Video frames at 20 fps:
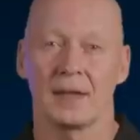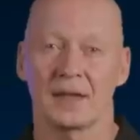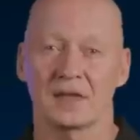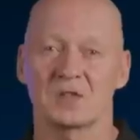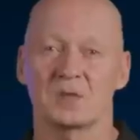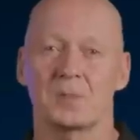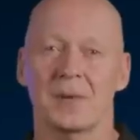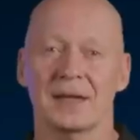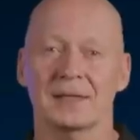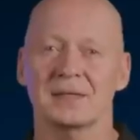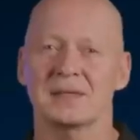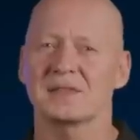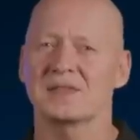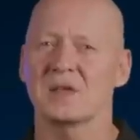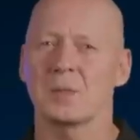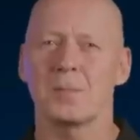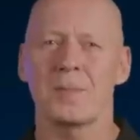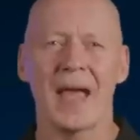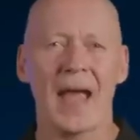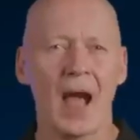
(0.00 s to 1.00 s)
Expect to
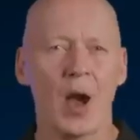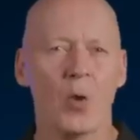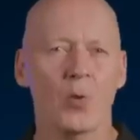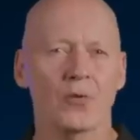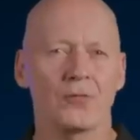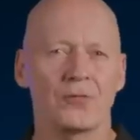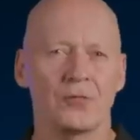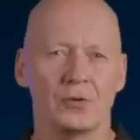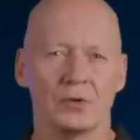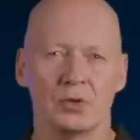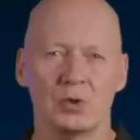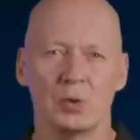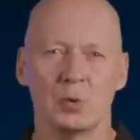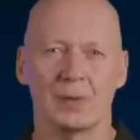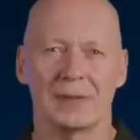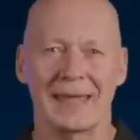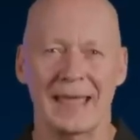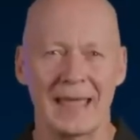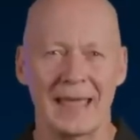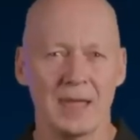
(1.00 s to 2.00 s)
see powerful
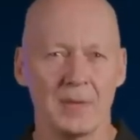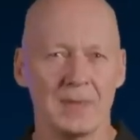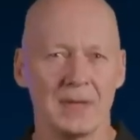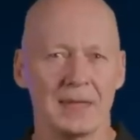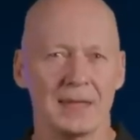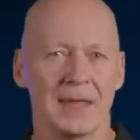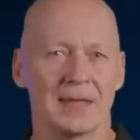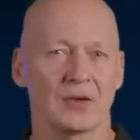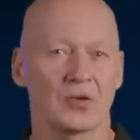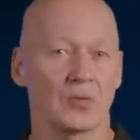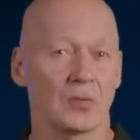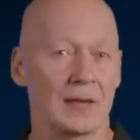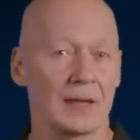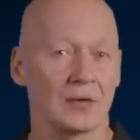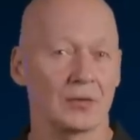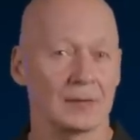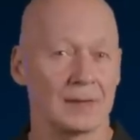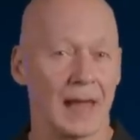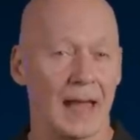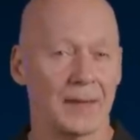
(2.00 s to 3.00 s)
new gaming and
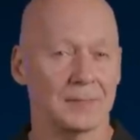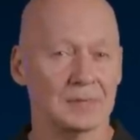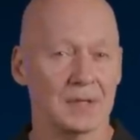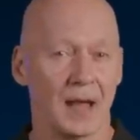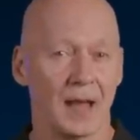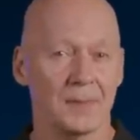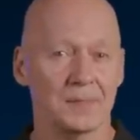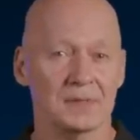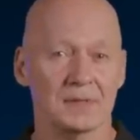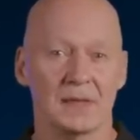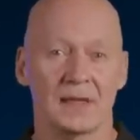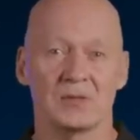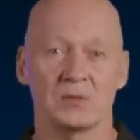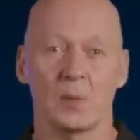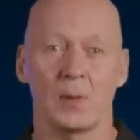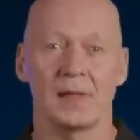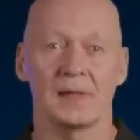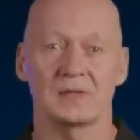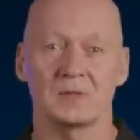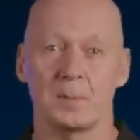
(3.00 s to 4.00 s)
creator laptops, as
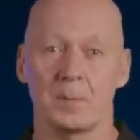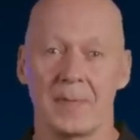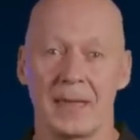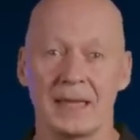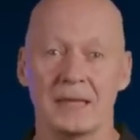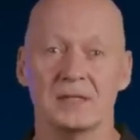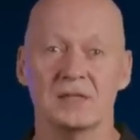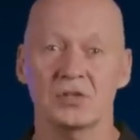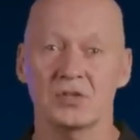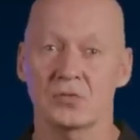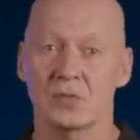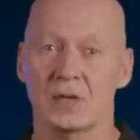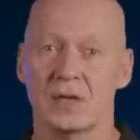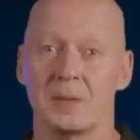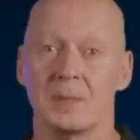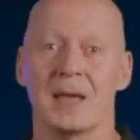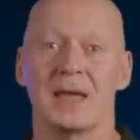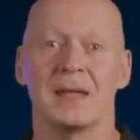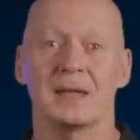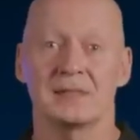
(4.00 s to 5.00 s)
well as
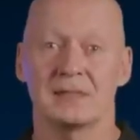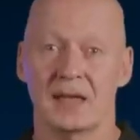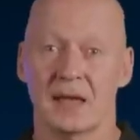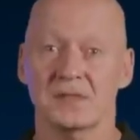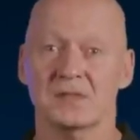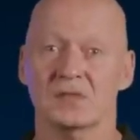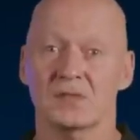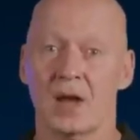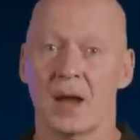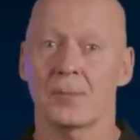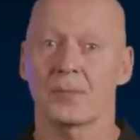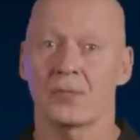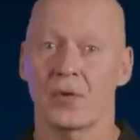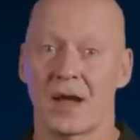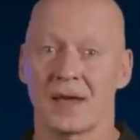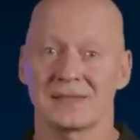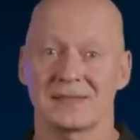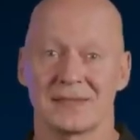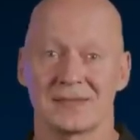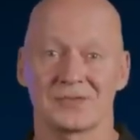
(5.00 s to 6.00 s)
mainstream desktop
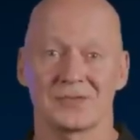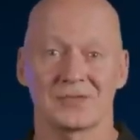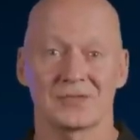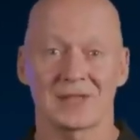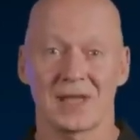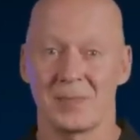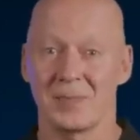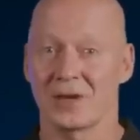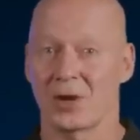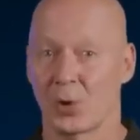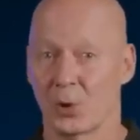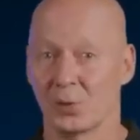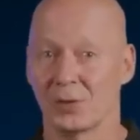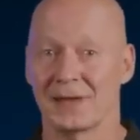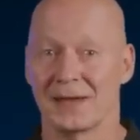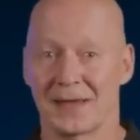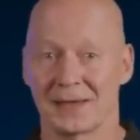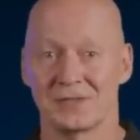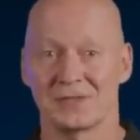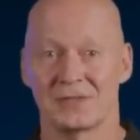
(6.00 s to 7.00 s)
processors coming
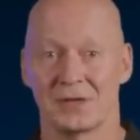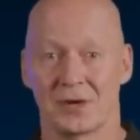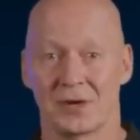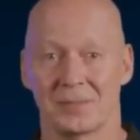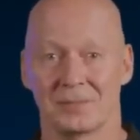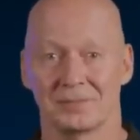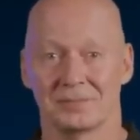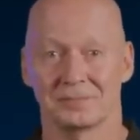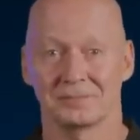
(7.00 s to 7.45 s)
early next year.